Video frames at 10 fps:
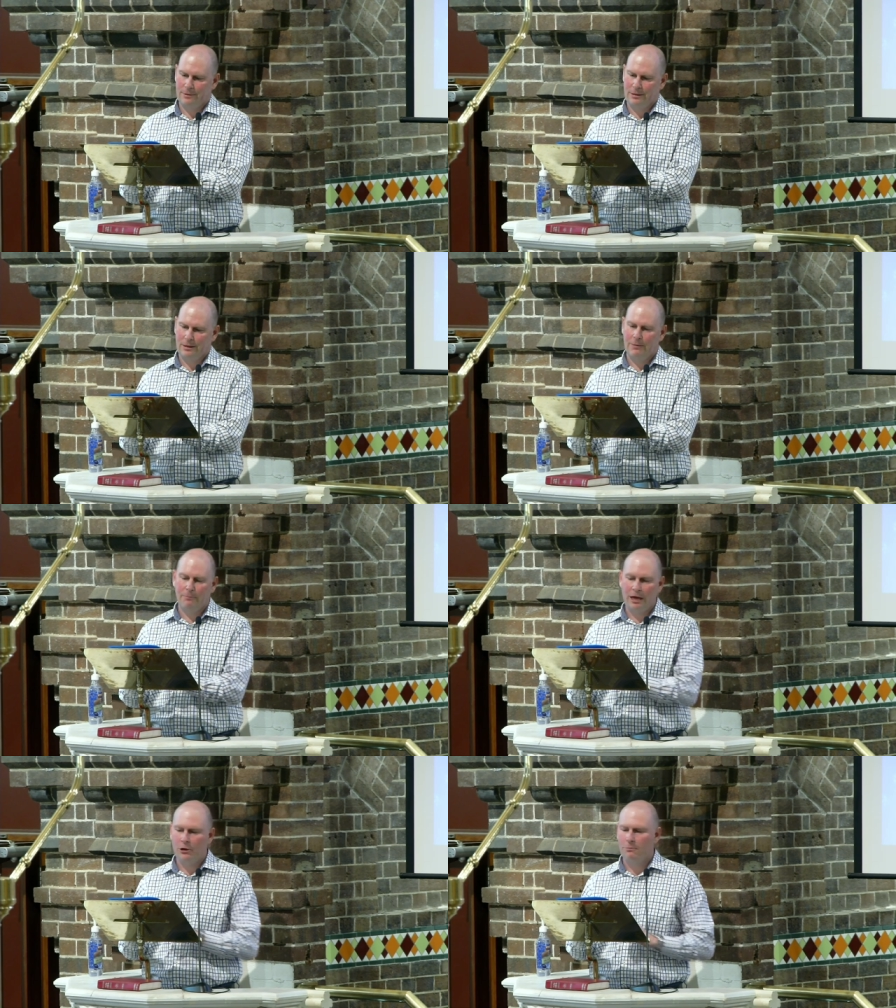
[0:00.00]
It
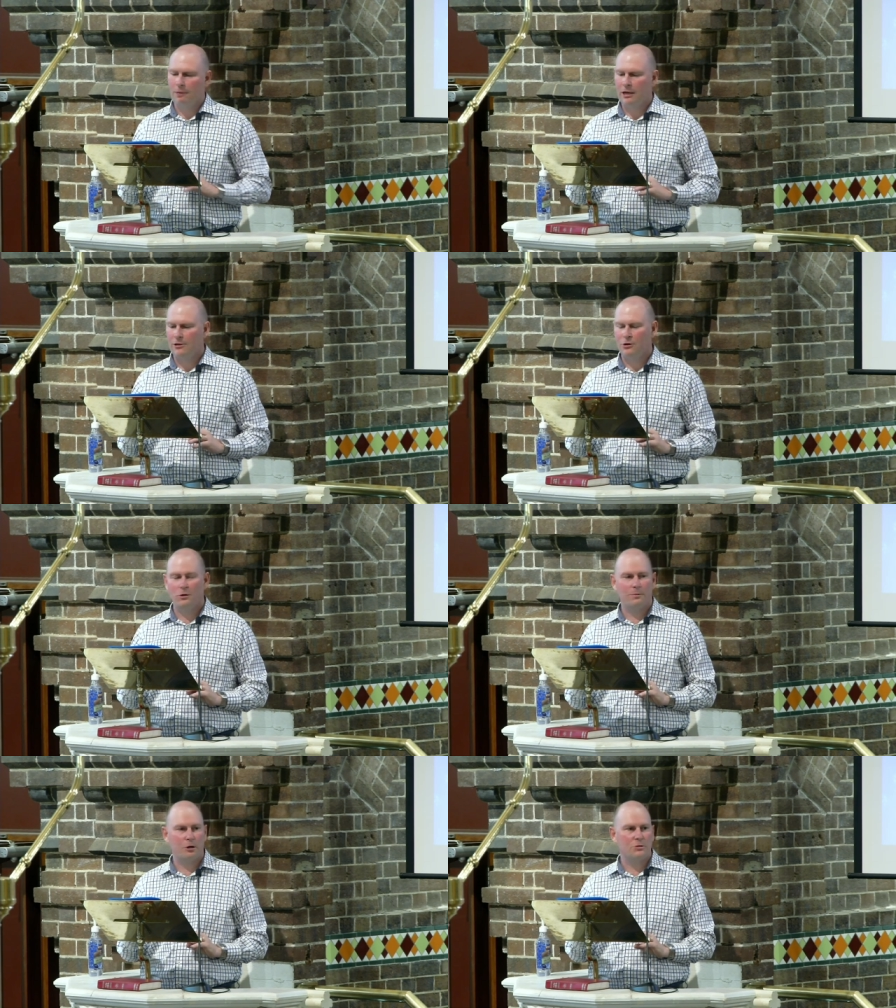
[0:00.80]
may not make you the
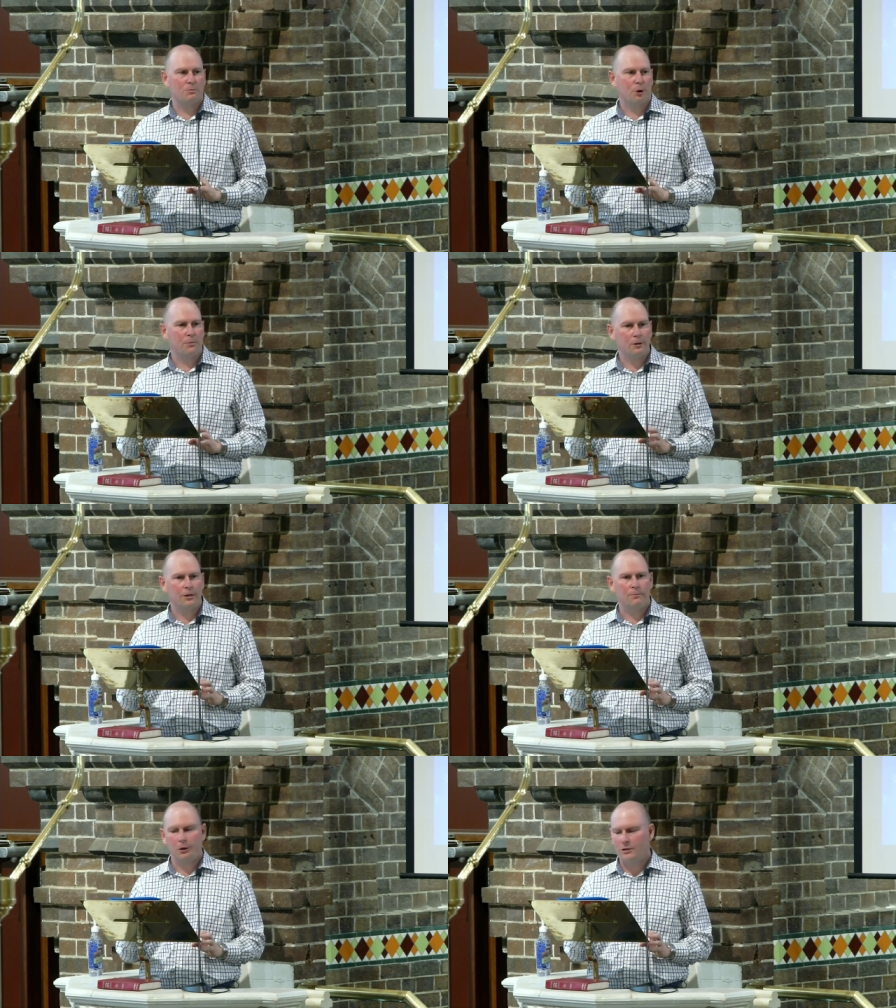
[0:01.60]
most popular
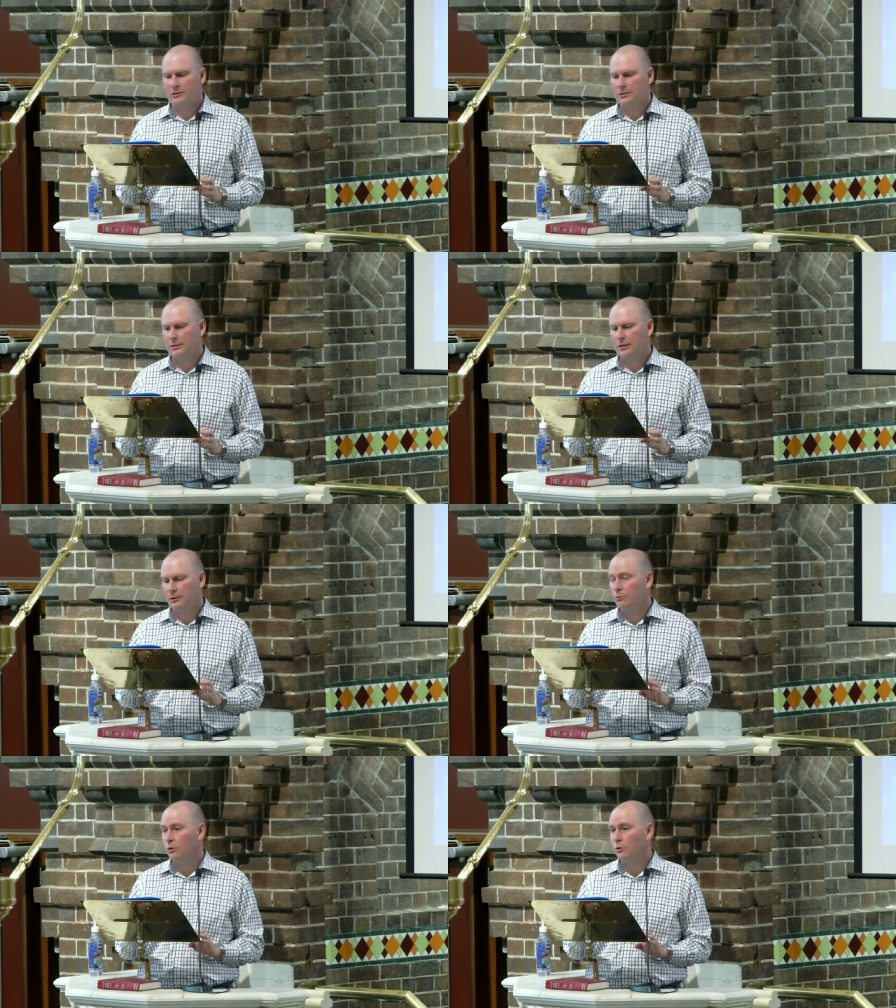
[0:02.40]
person in the
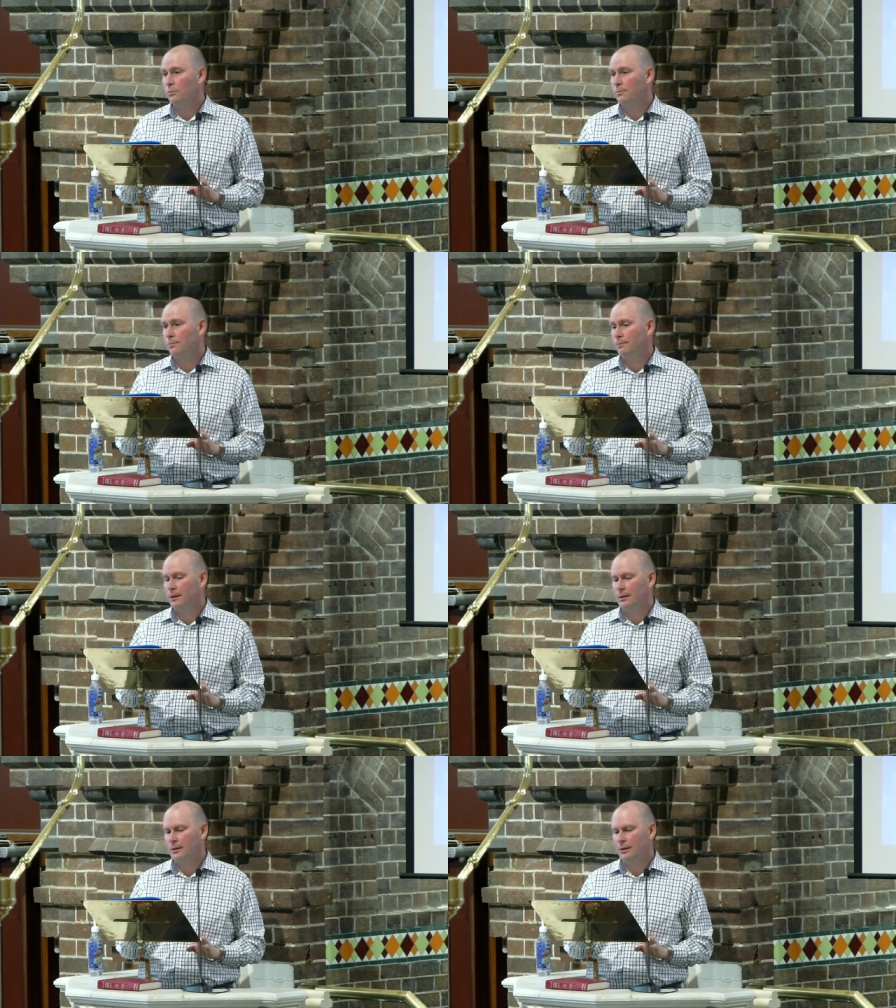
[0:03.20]
room
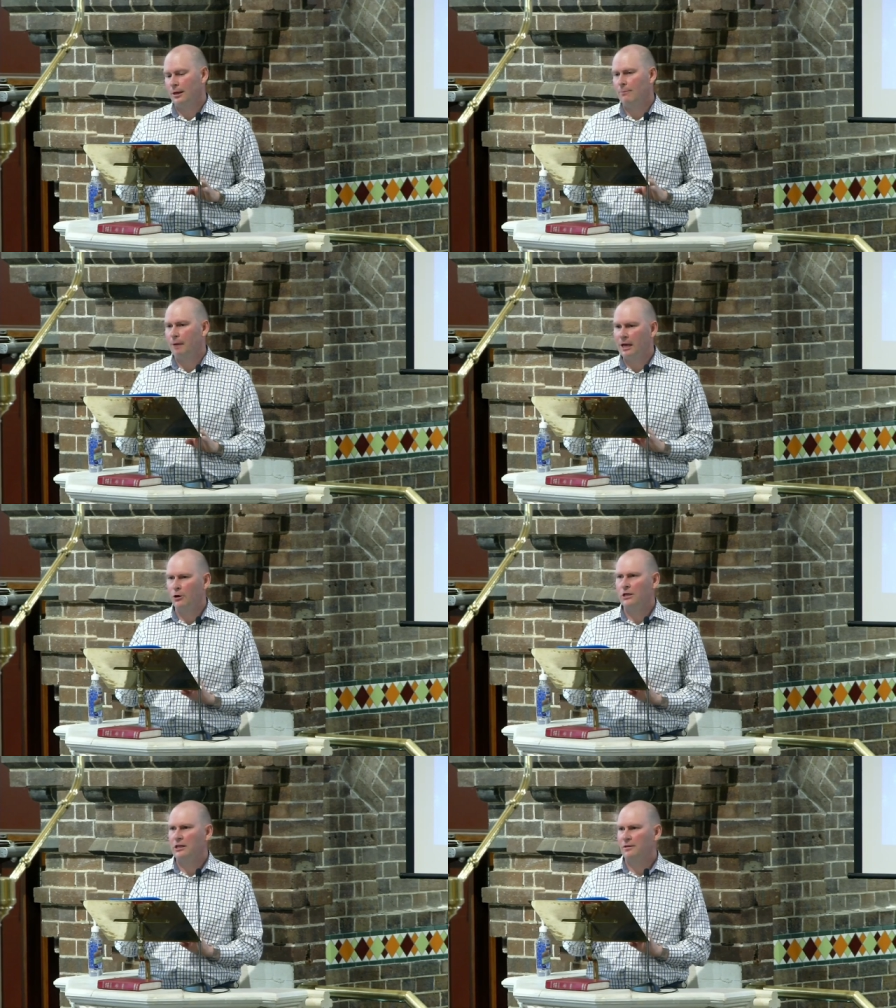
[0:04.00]
it may
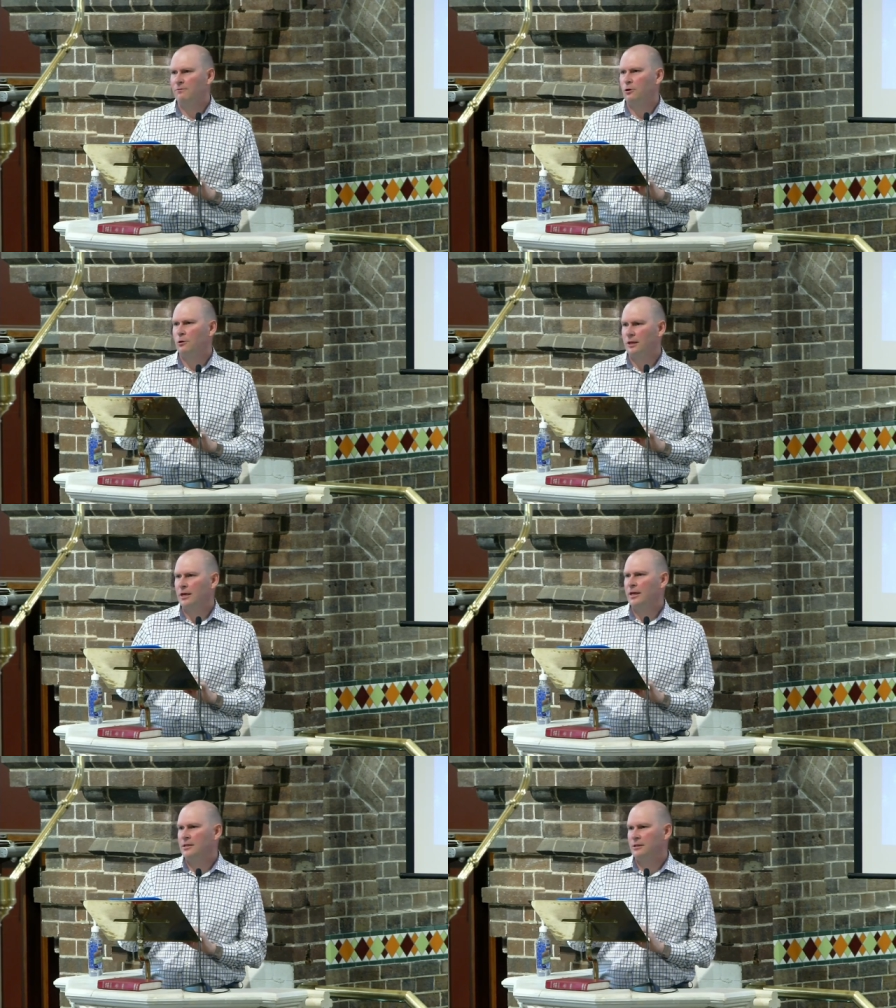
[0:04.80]
not give you the
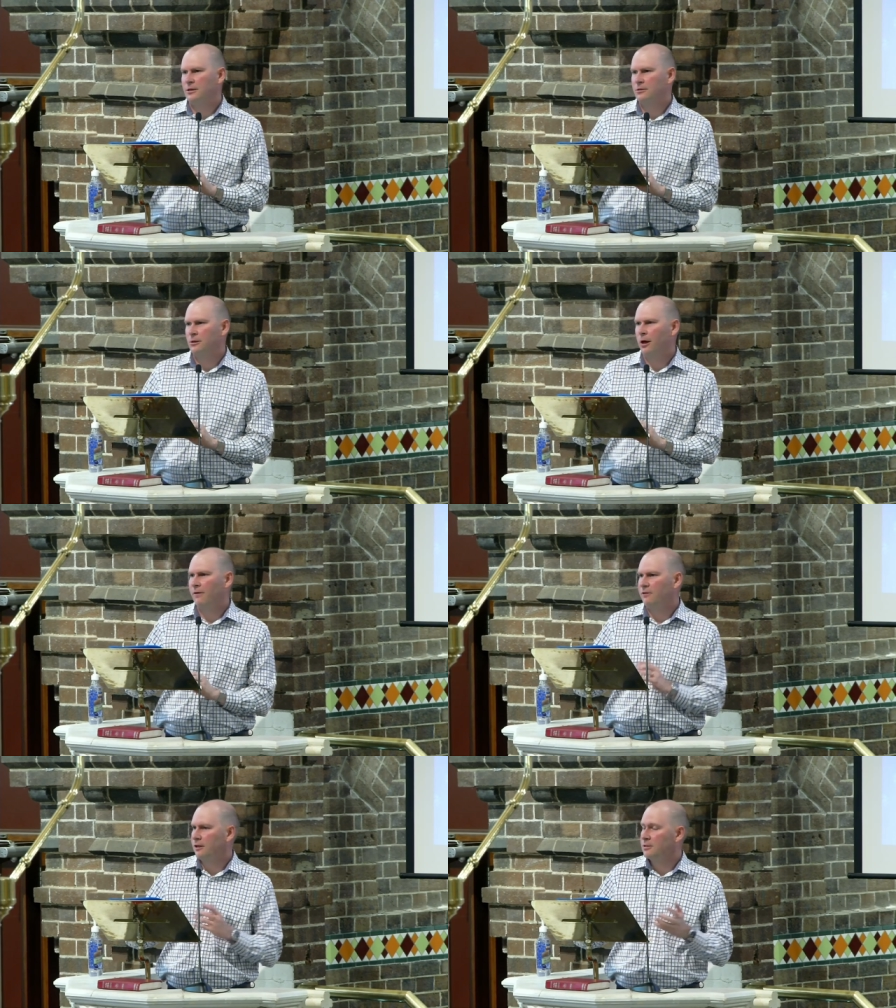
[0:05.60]
easiest life.
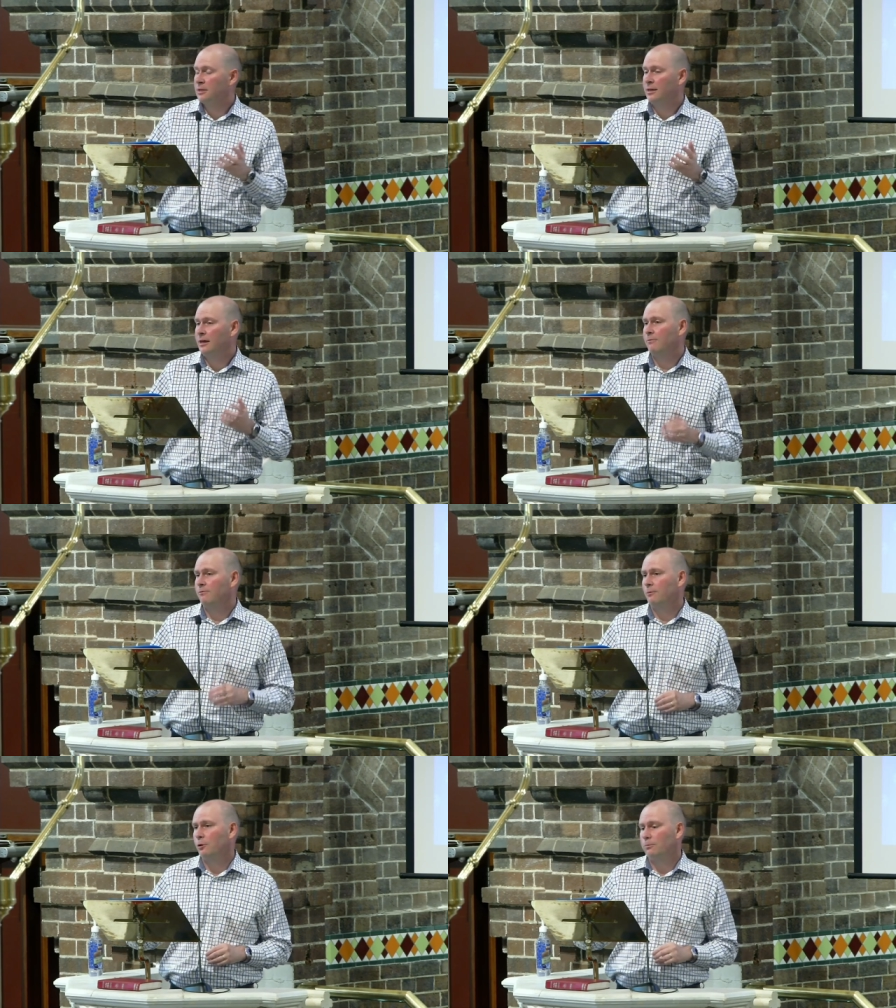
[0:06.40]
You can see that
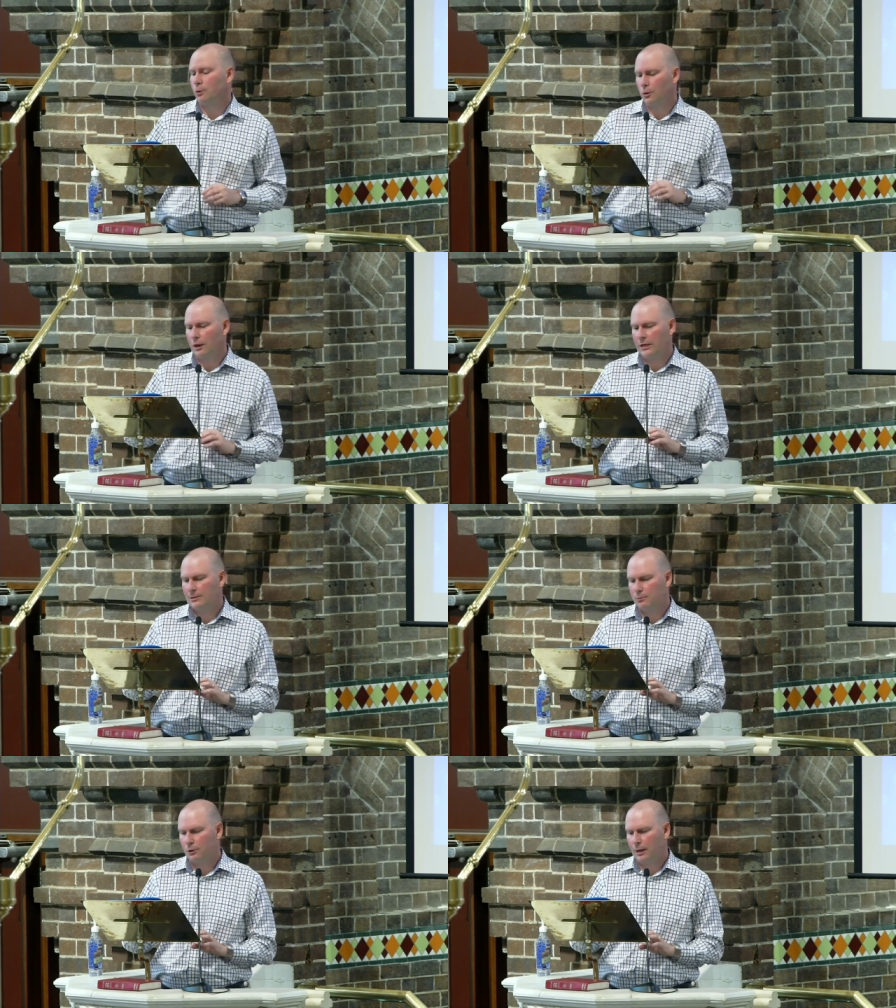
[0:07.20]
from what Paul had to
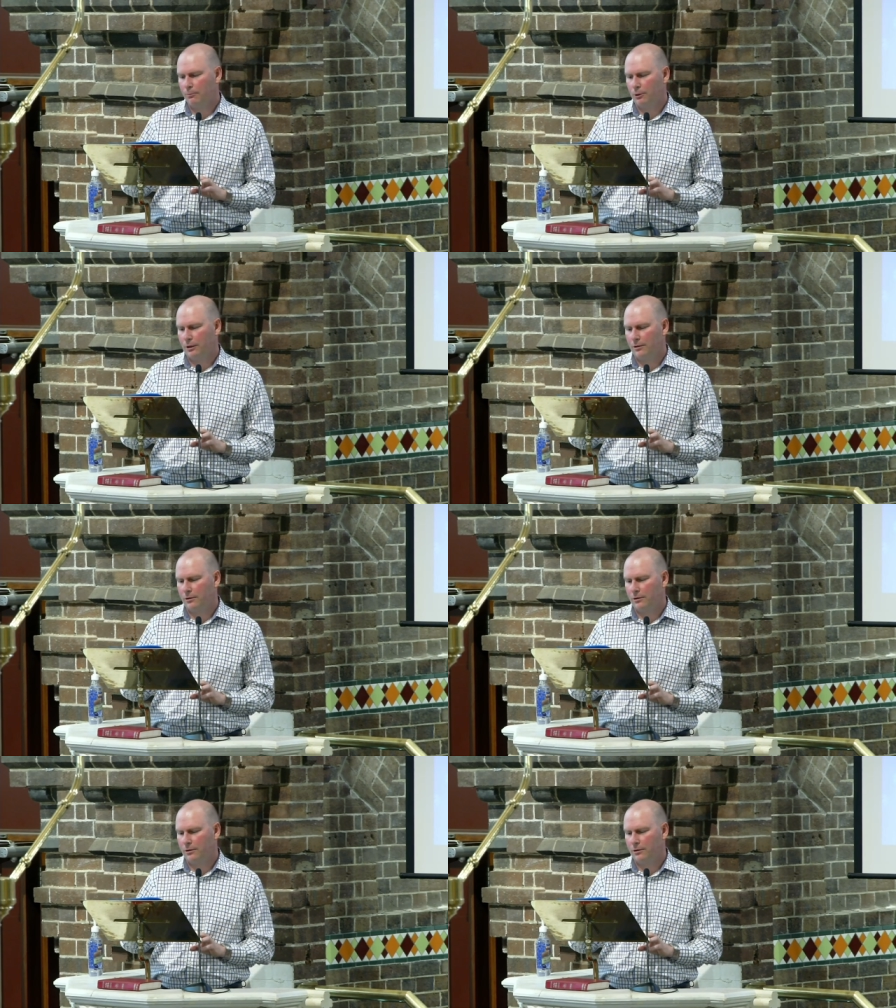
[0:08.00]
put up with.